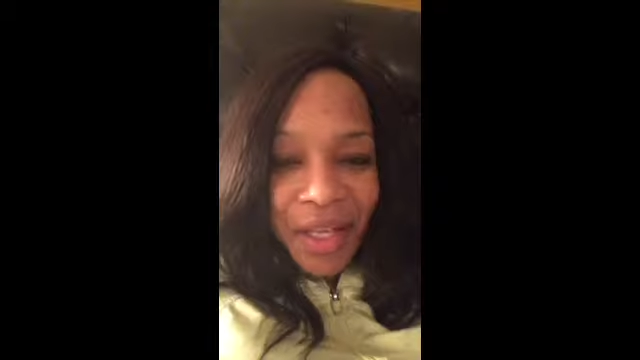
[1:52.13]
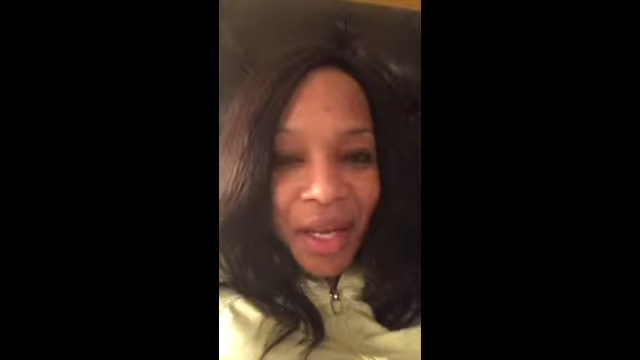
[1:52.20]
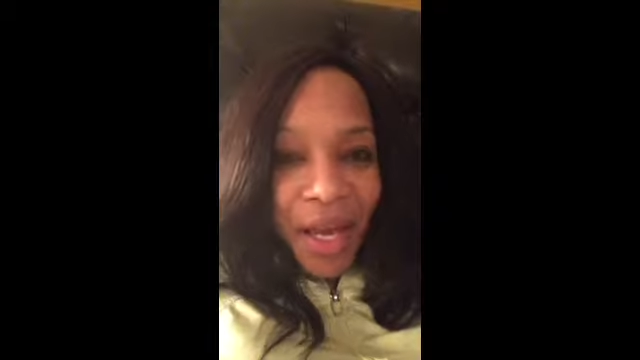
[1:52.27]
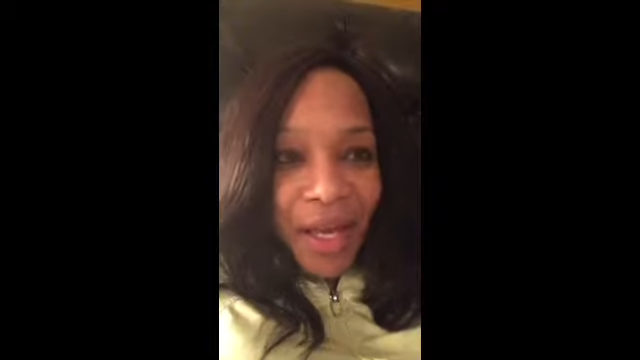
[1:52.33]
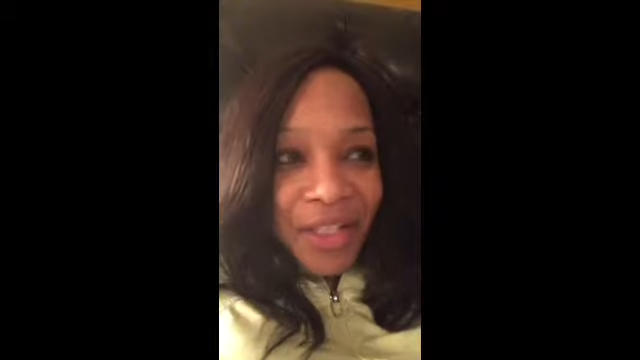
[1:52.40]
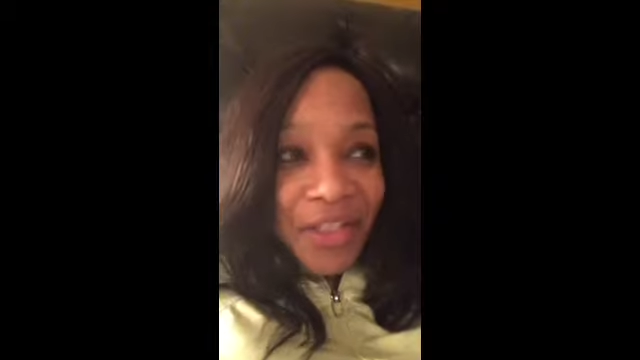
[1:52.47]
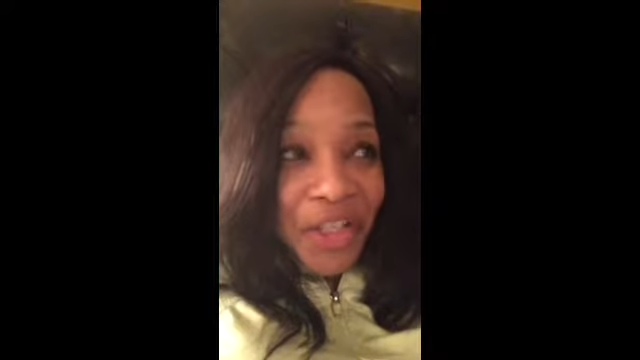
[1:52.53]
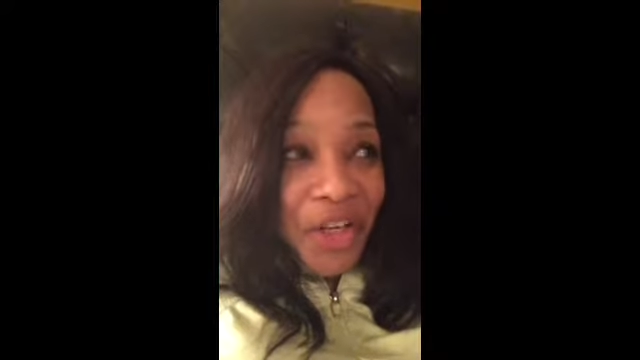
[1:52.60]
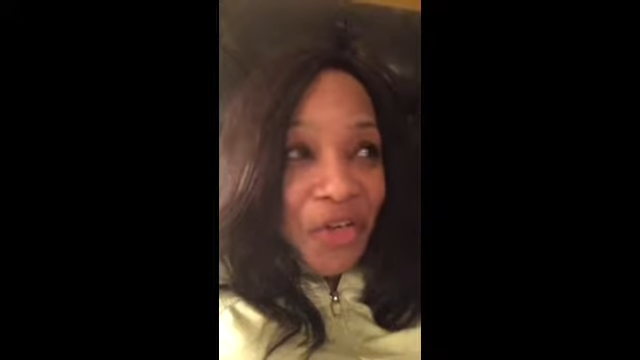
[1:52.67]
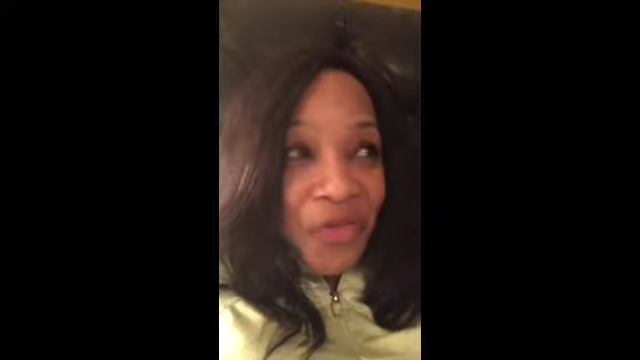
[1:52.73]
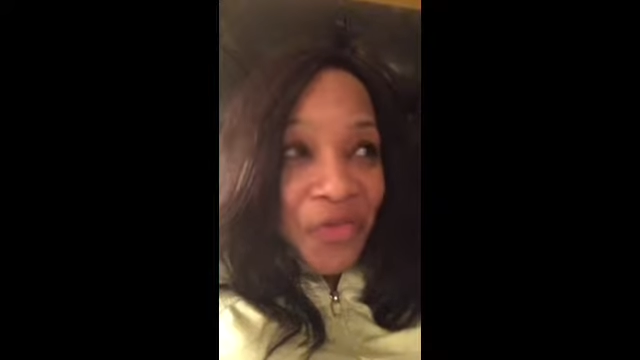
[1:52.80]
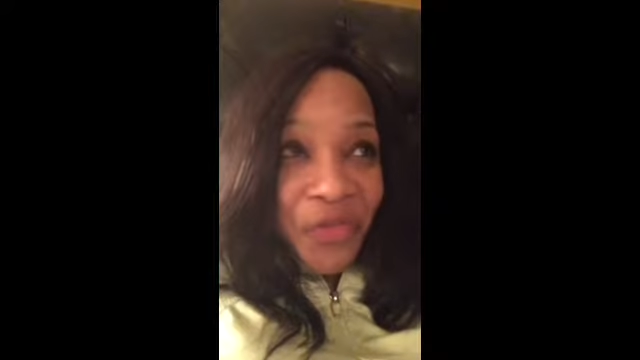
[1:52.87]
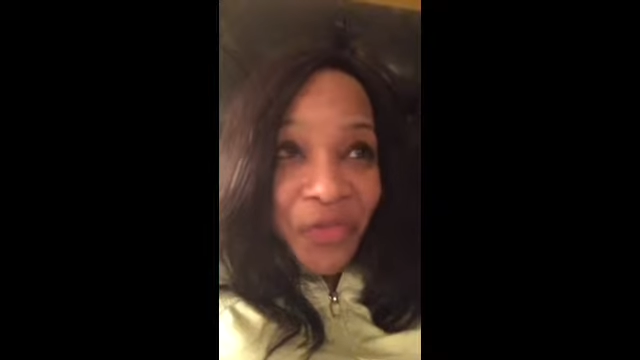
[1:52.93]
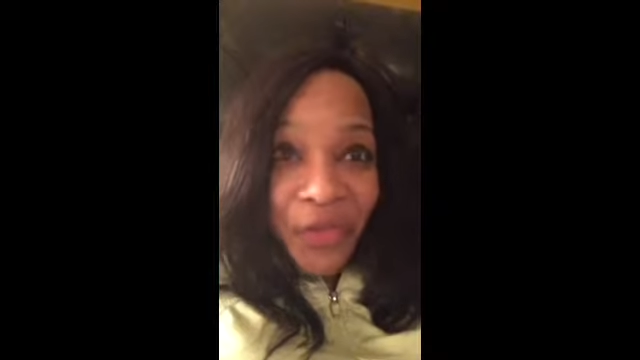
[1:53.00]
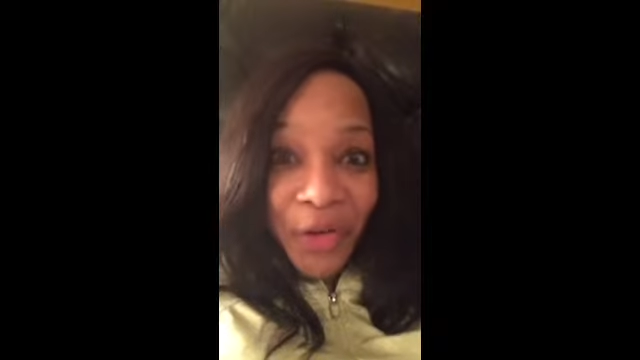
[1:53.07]
And to
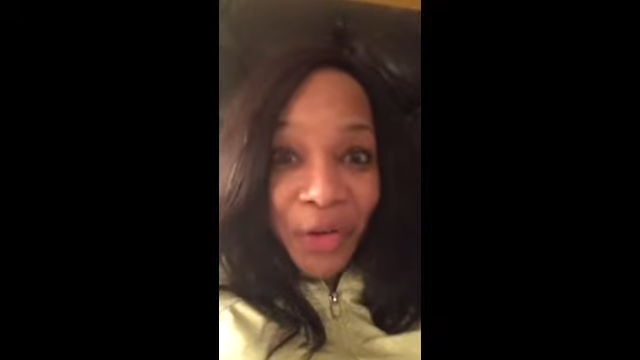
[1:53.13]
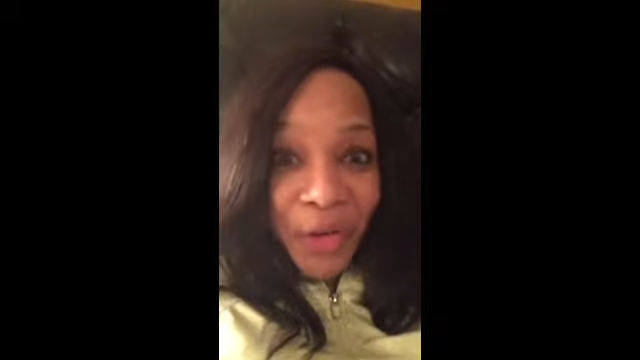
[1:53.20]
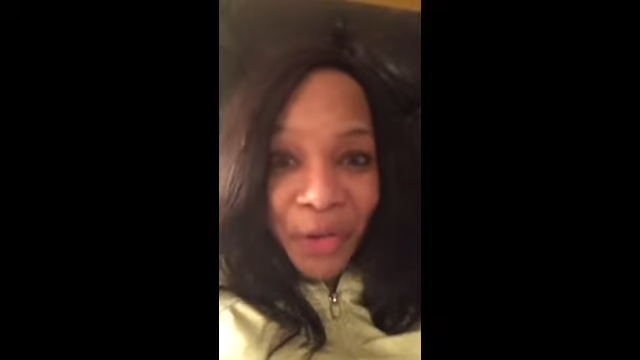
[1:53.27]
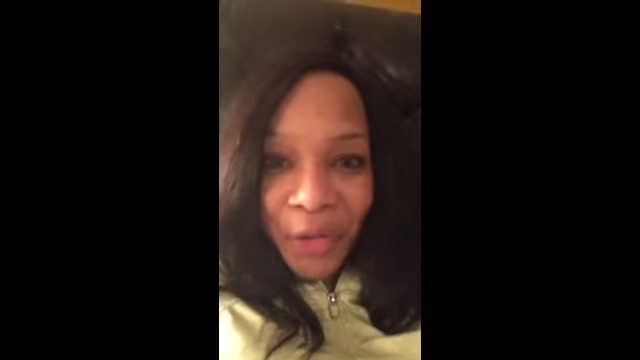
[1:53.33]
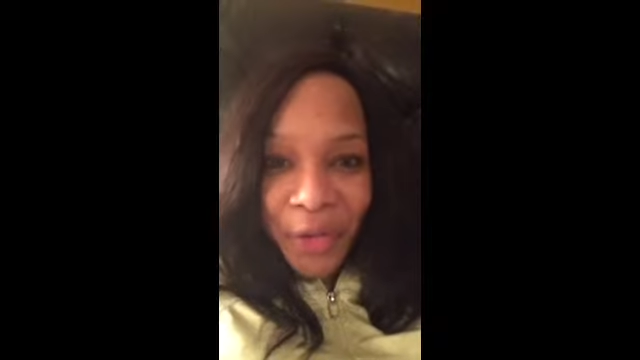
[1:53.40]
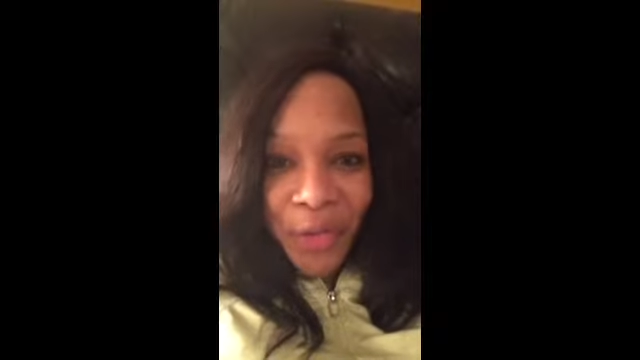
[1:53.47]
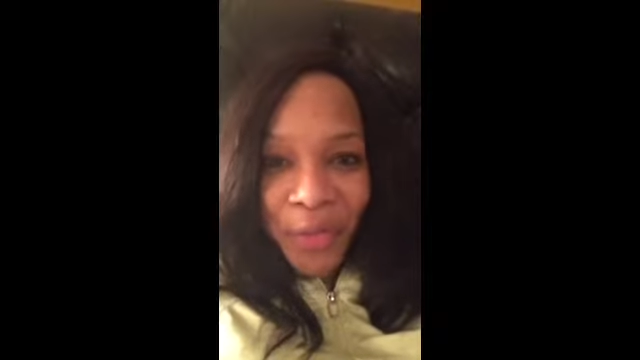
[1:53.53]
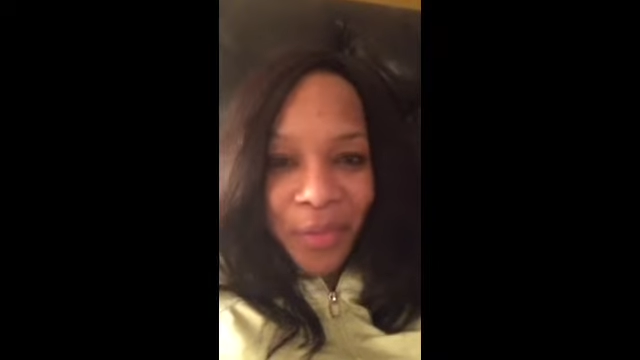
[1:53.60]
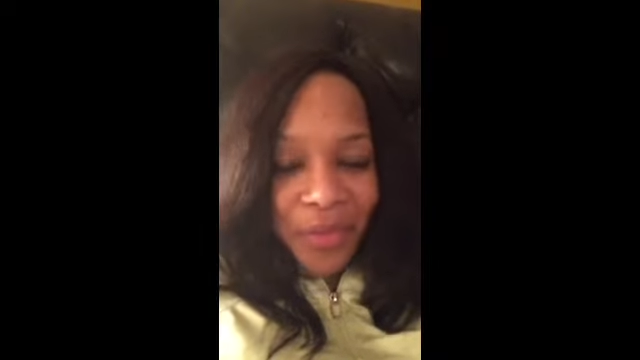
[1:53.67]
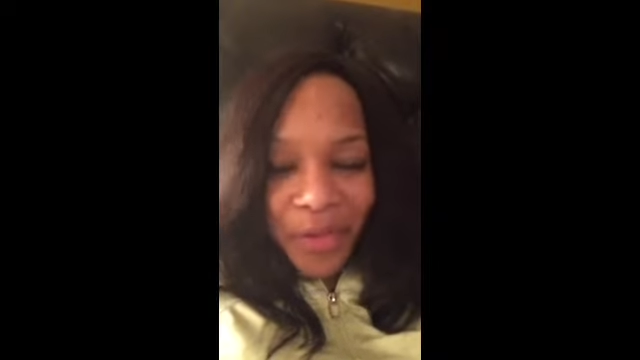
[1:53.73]
confirm